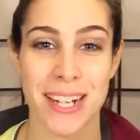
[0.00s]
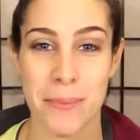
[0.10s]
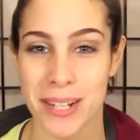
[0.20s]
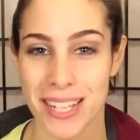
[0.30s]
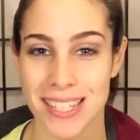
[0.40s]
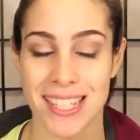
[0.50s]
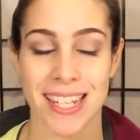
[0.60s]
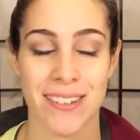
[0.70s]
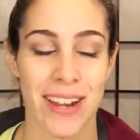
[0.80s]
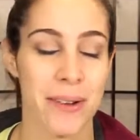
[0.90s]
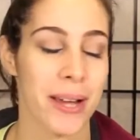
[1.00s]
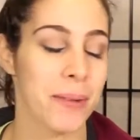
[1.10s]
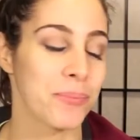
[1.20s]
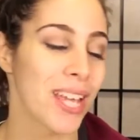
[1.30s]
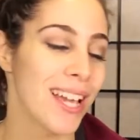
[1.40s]
and I'm gonna get skinny right
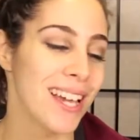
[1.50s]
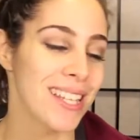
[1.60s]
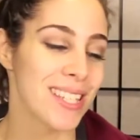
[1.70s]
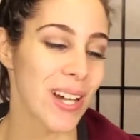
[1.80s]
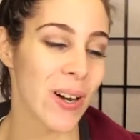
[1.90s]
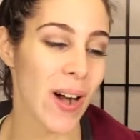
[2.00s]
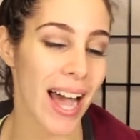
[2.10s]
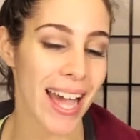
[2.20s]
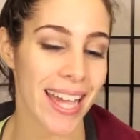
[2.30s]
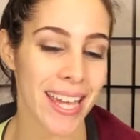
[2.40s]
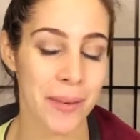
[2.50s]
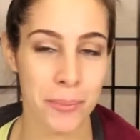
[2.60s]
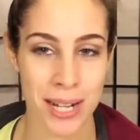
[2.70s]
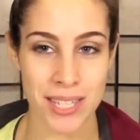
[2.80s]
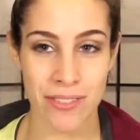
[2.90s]
away. So I
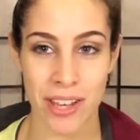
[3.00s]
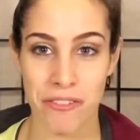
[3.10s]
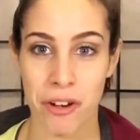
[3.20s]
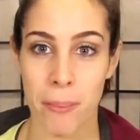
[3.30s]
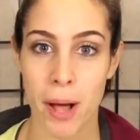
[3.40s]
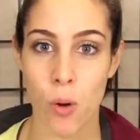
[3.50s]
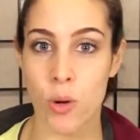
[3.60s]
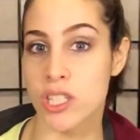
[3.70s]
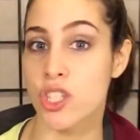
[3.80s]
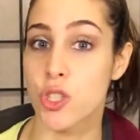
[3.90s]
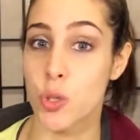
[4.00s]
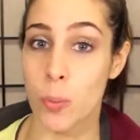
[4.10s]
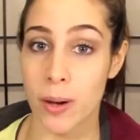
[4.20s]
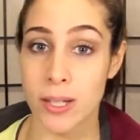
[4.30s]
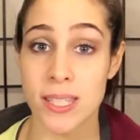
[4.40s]
breastfed for about 1 to
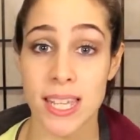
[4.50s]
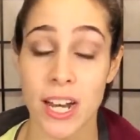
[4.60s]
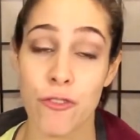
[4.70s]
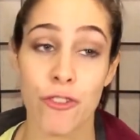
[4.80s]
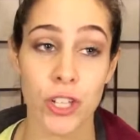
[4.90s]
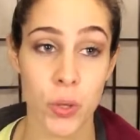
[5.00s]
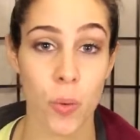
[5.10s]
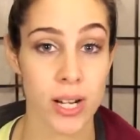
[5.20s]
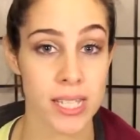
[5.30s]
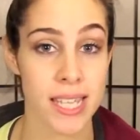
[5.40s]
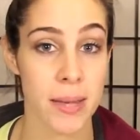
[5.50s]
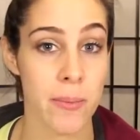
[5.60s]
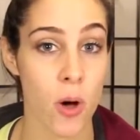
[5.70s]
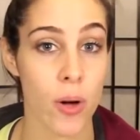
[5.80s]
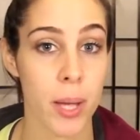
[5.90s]
2 months, and I really wanted to
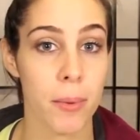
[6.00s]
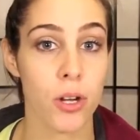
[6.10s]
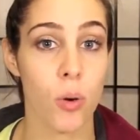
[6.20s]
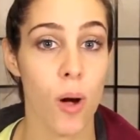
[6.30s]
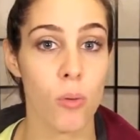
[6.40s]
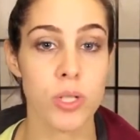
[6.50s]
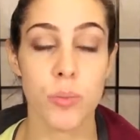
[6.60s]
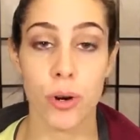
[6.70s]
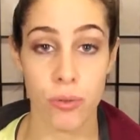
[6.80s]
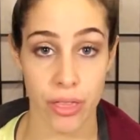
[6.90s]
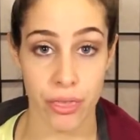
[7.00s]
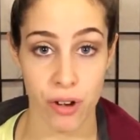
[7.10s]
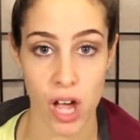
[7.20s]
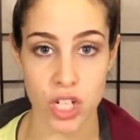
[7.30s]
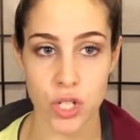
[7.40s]
keep going, but Noelle was born with
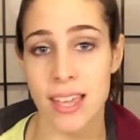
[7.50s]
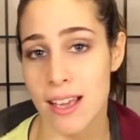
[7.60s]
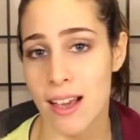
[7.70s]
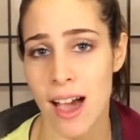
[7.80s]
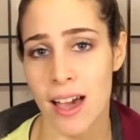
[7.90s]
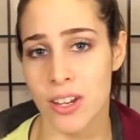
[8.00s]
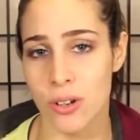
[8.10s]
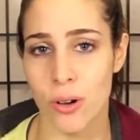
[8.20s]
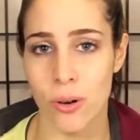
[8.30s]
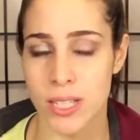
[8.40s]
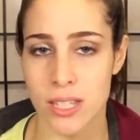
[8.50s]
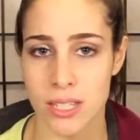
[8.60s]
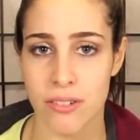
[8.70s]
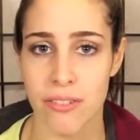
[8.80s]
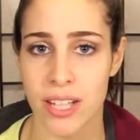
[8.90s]
thrush. Thank God, you know, it
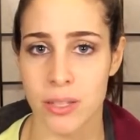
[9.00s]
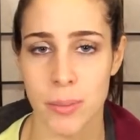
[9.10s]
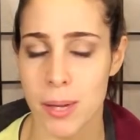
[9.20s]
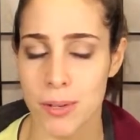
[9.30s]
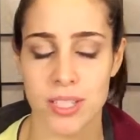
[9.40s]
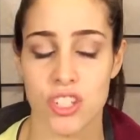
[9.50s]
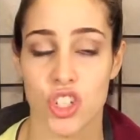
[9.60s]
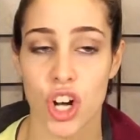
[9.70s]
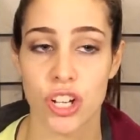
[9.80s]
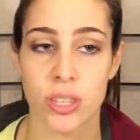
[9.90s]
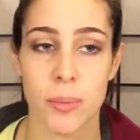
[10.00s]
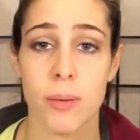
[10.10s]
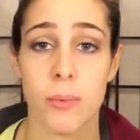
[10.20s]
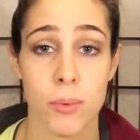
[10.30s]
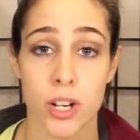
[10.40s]
doesn't affect the baby, it doesn't hurt the
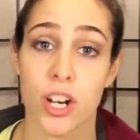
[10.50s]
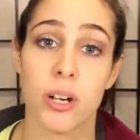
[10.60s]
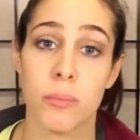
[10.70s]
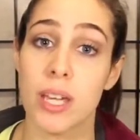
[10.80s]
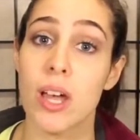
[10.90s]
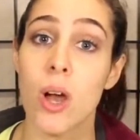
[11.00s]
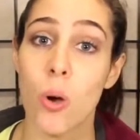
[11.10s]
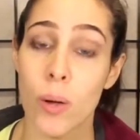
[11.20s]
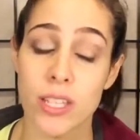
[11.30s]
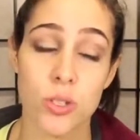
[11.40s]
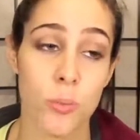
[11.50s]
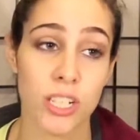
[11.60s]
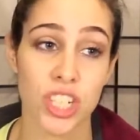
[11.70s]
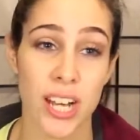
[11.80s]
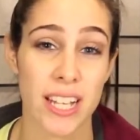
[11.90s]
baby, but it hurt me way too
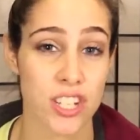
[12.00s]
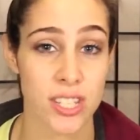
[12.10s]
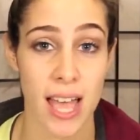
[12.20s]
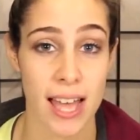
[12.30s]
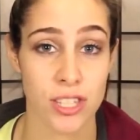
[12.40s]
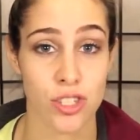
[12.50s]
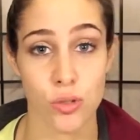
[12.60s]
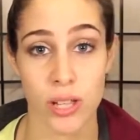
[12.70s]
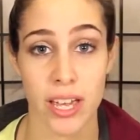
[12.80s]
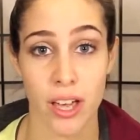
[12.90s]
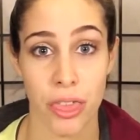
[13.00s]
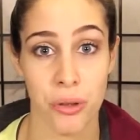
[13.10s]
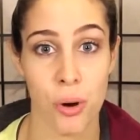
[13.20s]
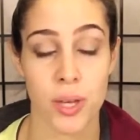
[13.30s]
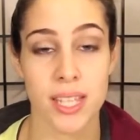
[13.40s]
much, and I just had to like
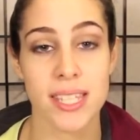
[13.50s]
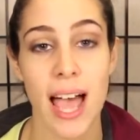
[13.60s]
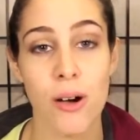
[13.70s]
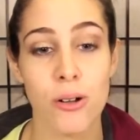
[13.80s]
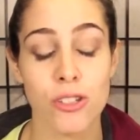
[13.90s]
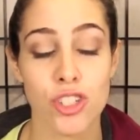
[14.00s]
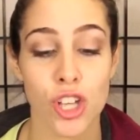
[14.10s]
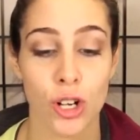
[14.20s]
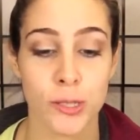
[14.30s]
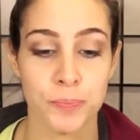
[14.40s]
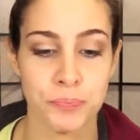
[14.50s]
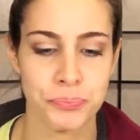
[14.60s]
throw in the towel. So